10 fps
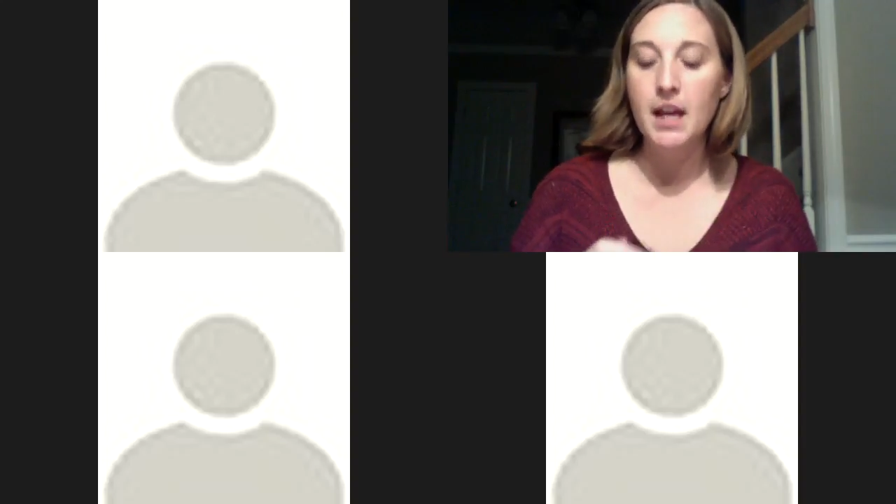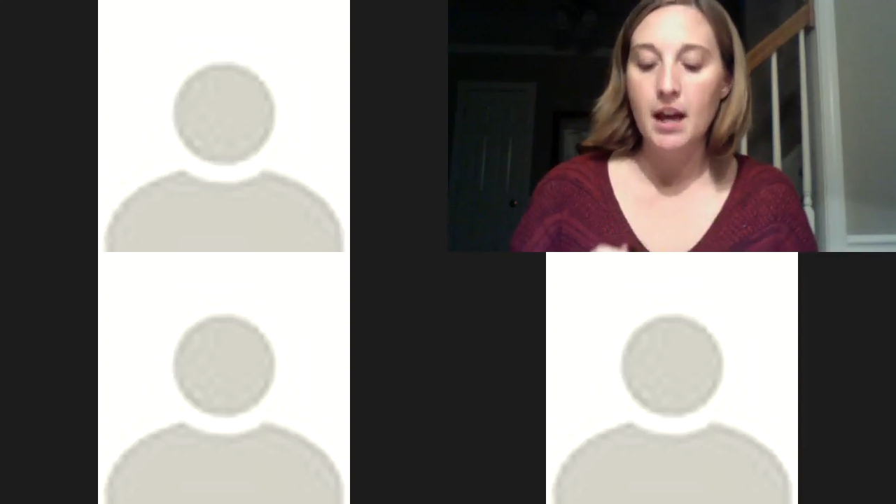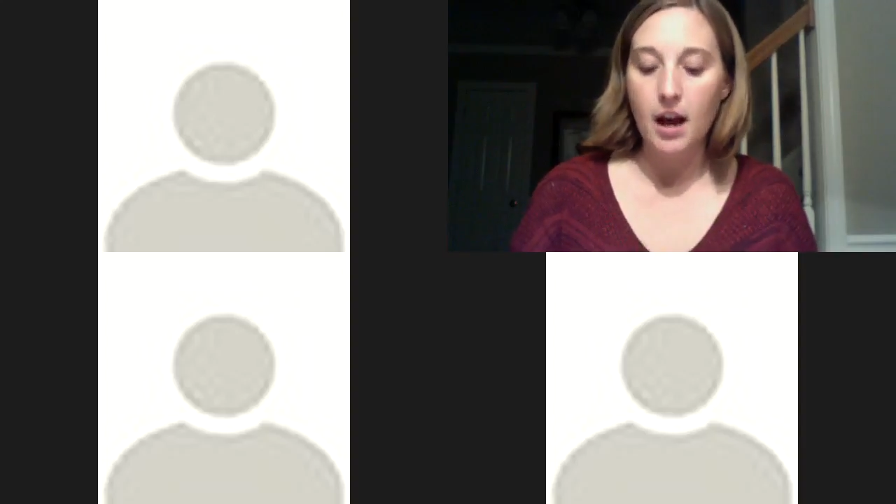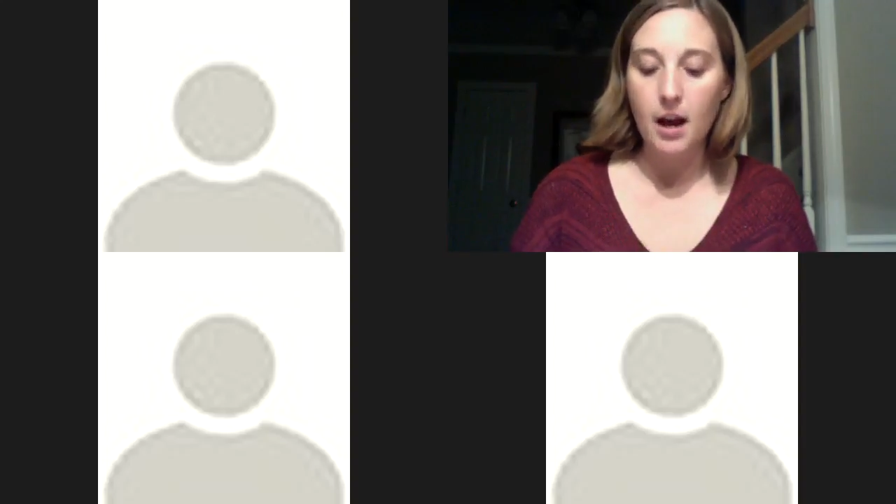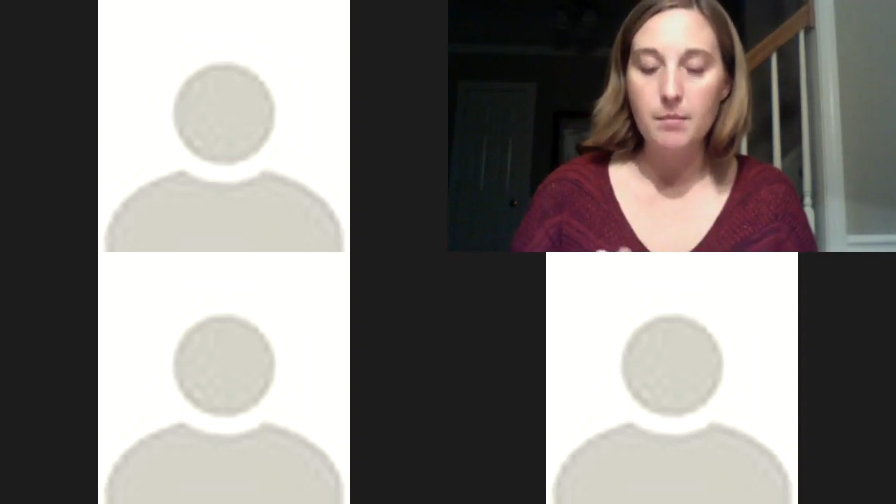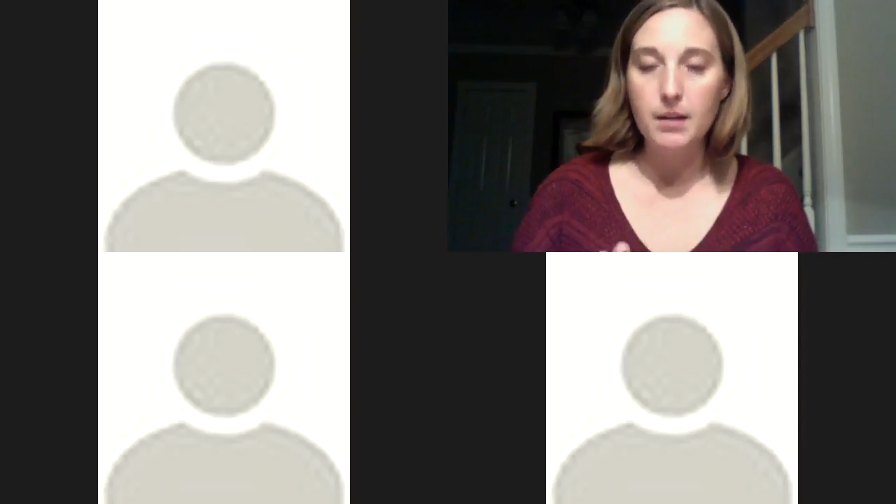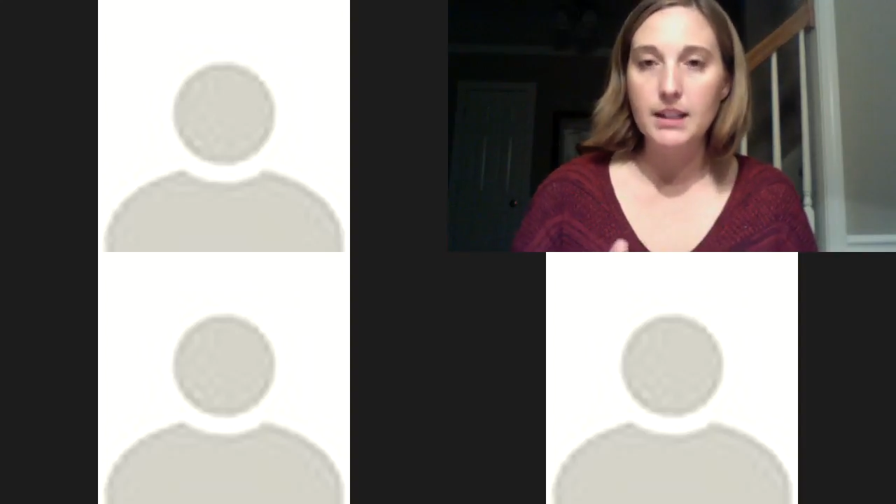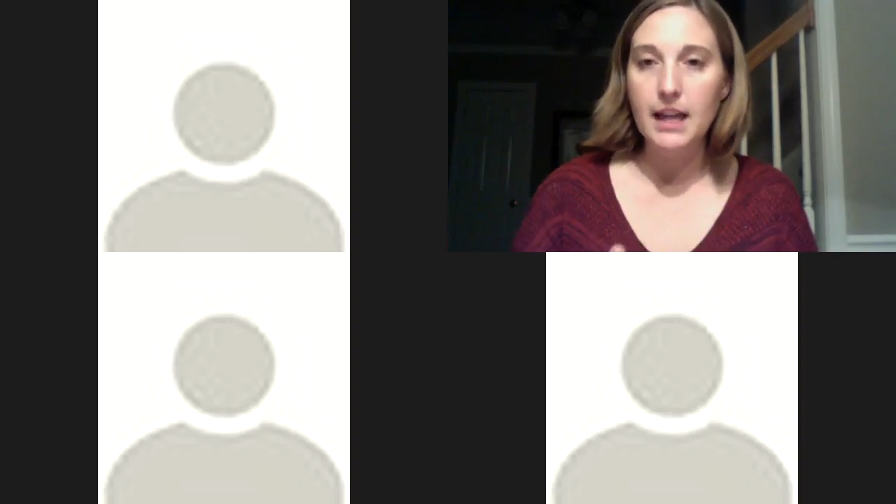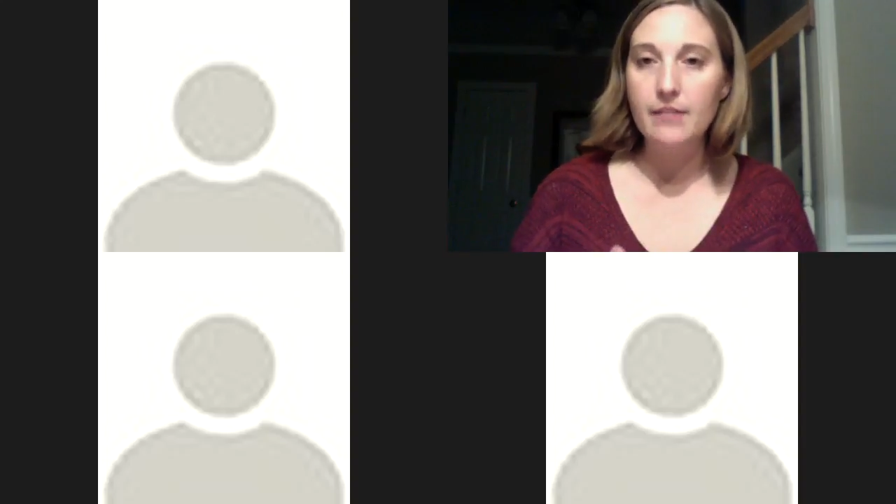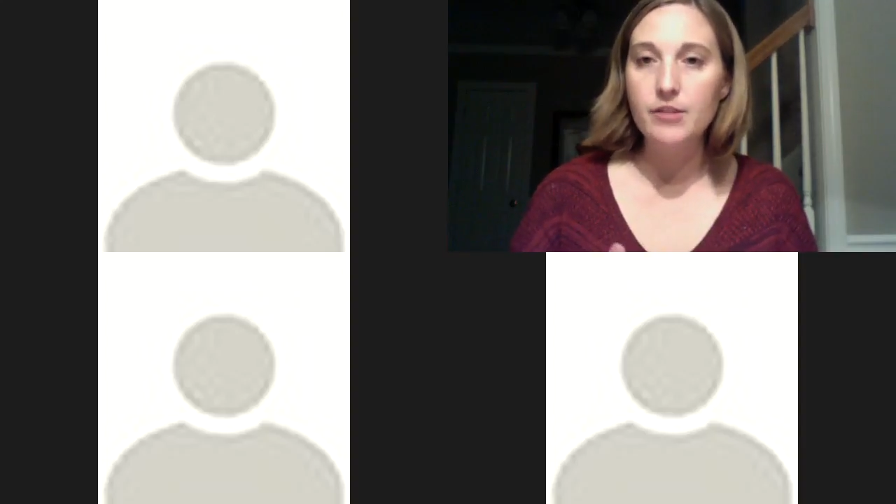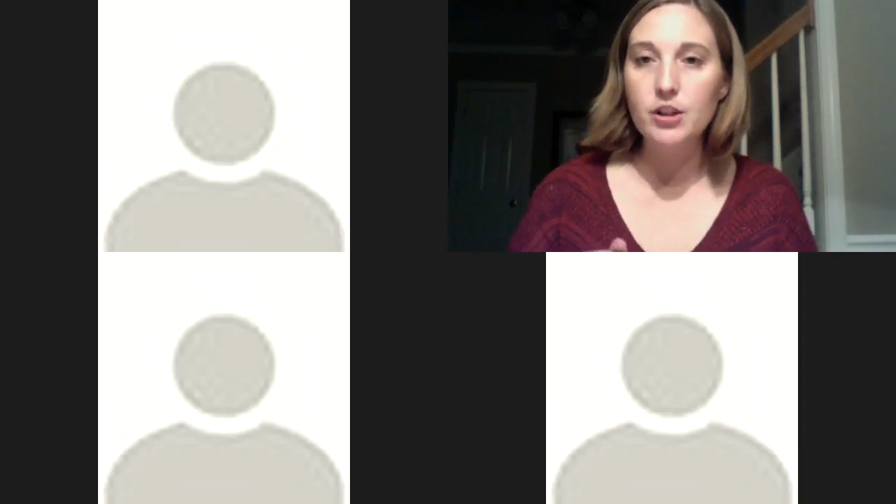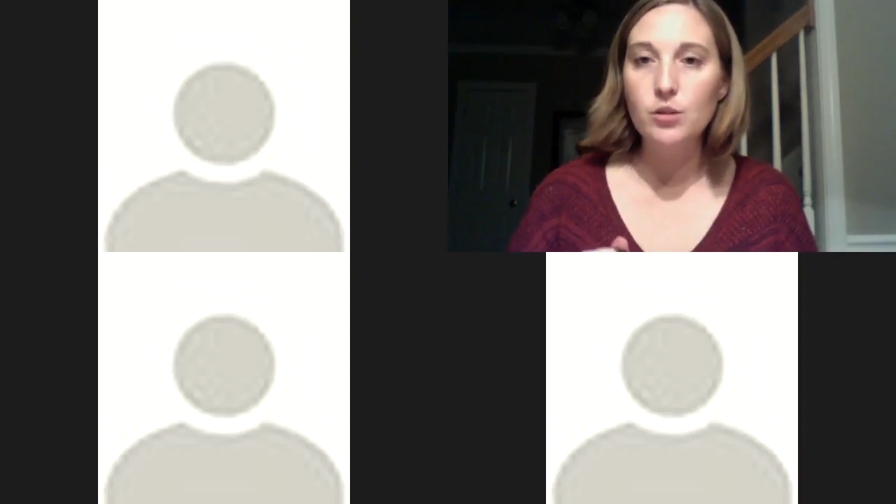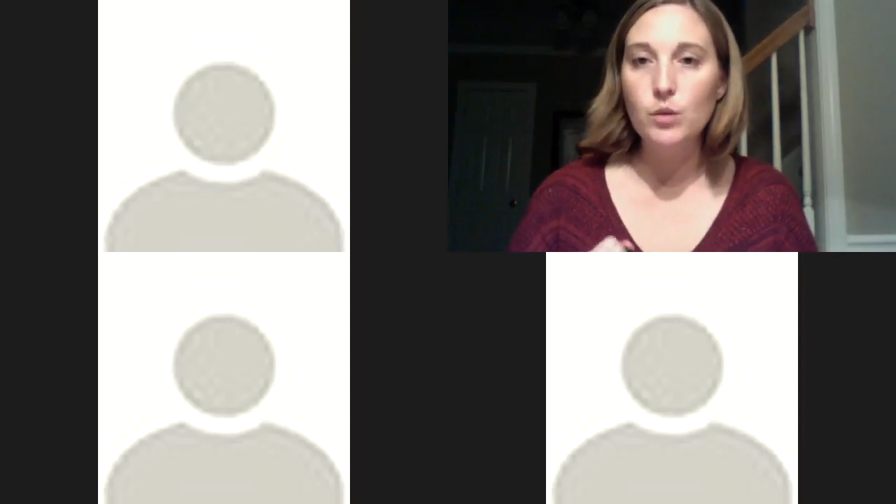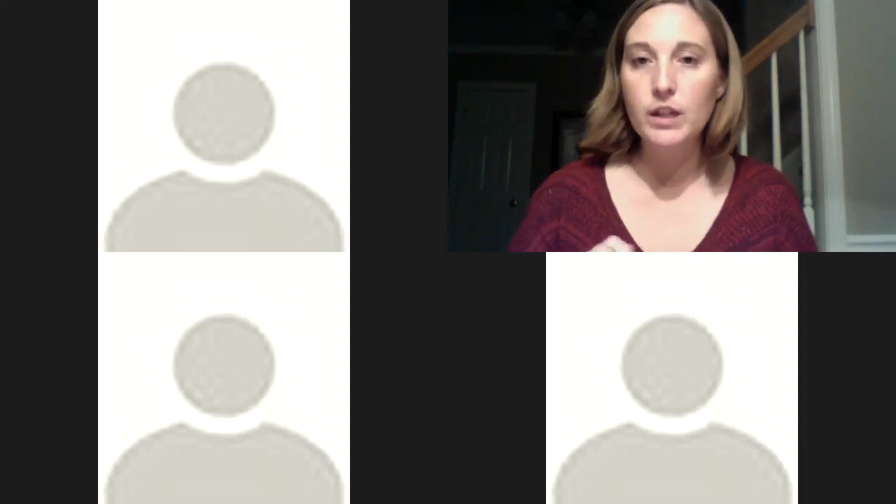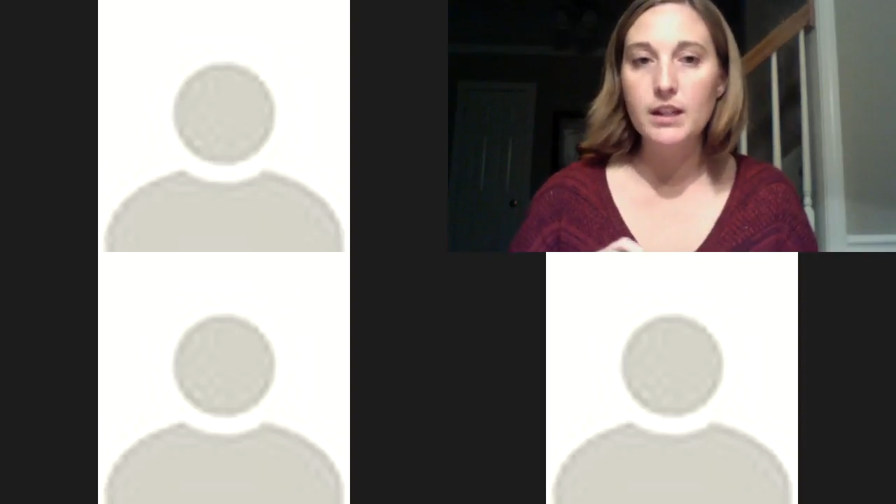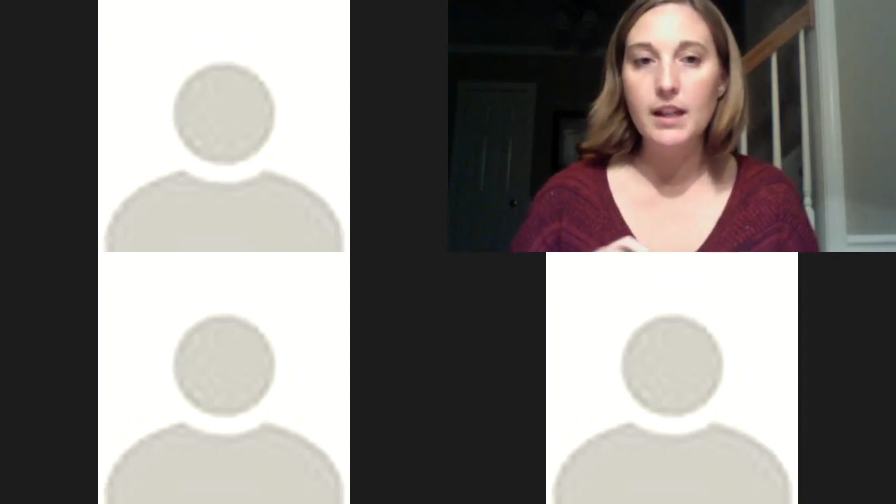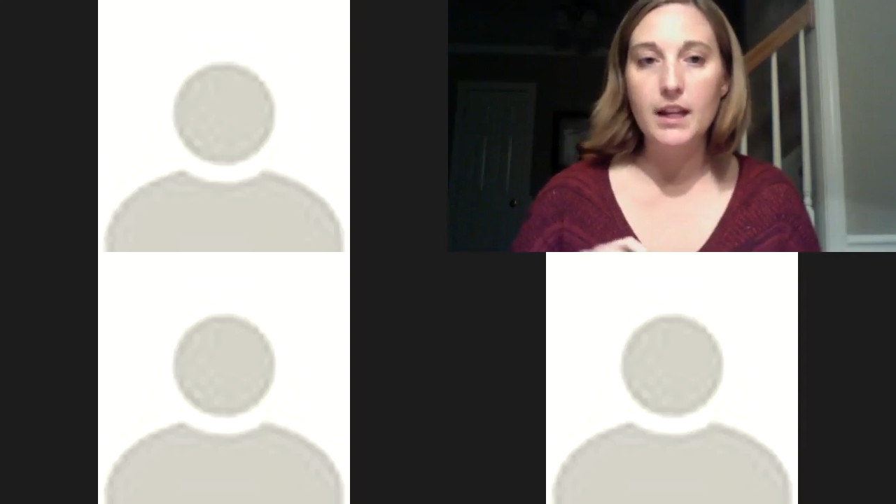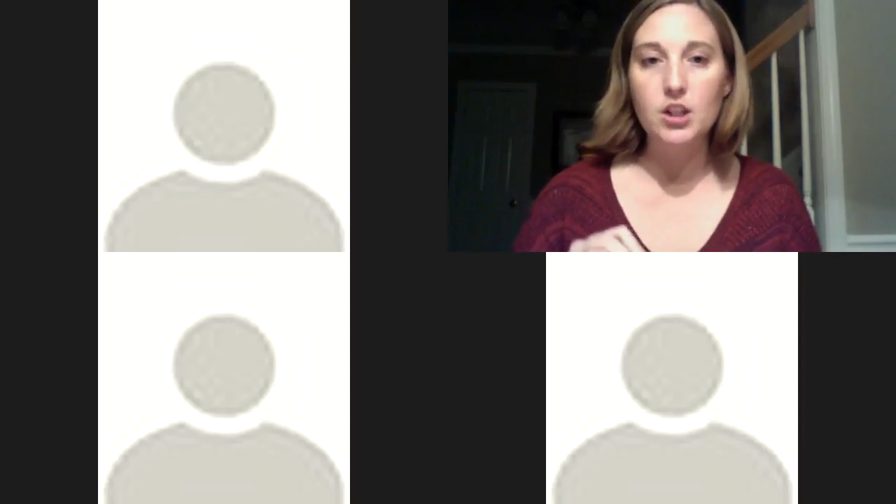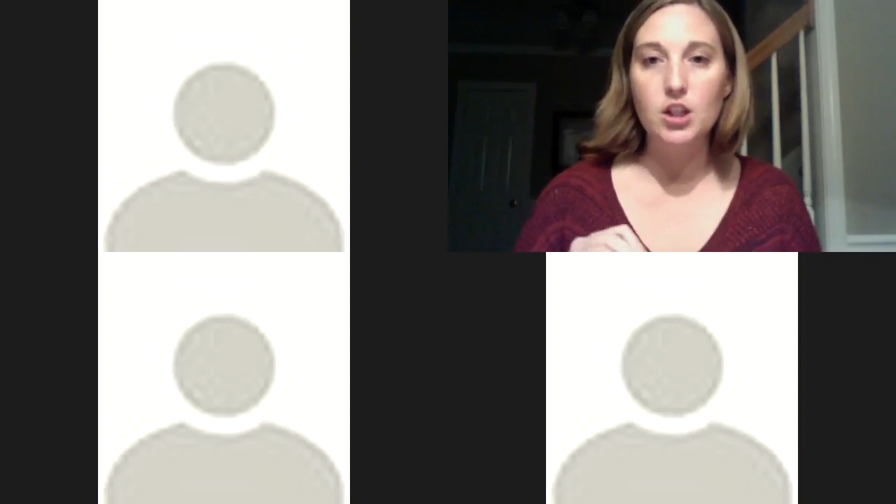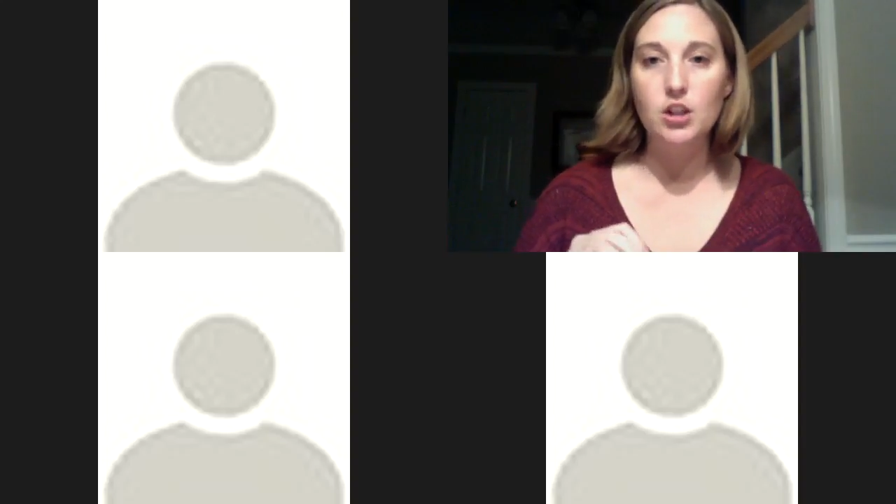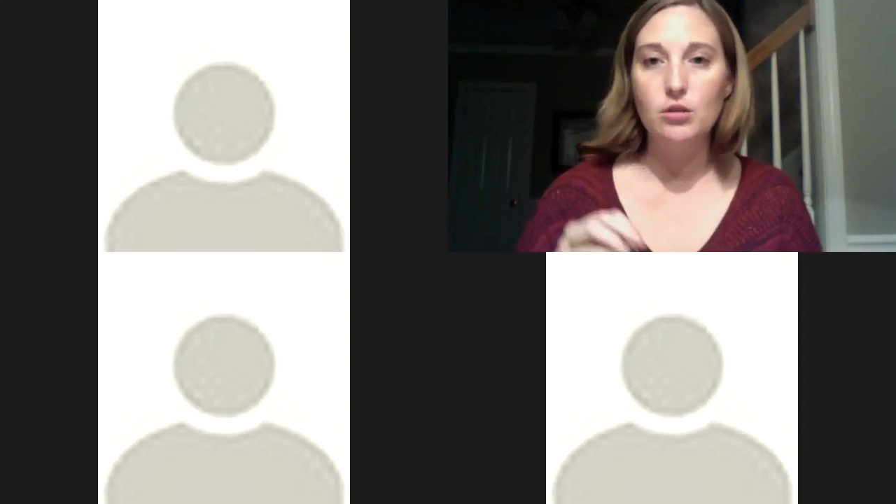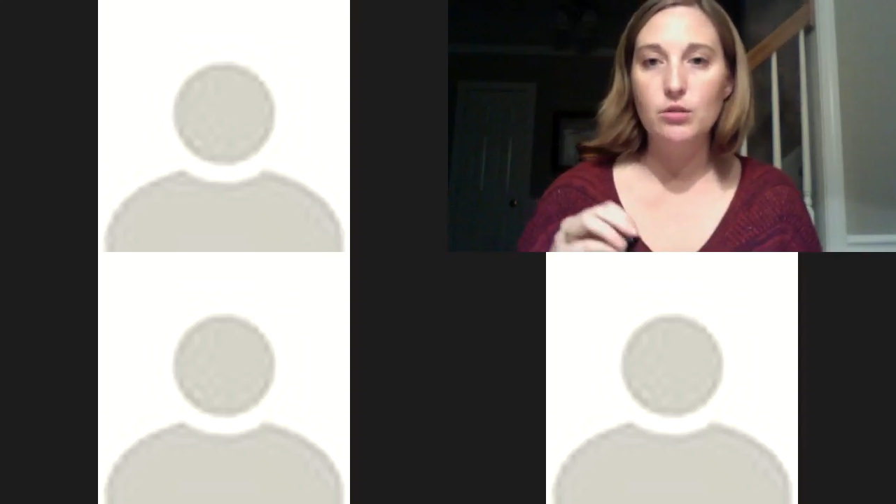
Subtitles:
Lavender, we like to,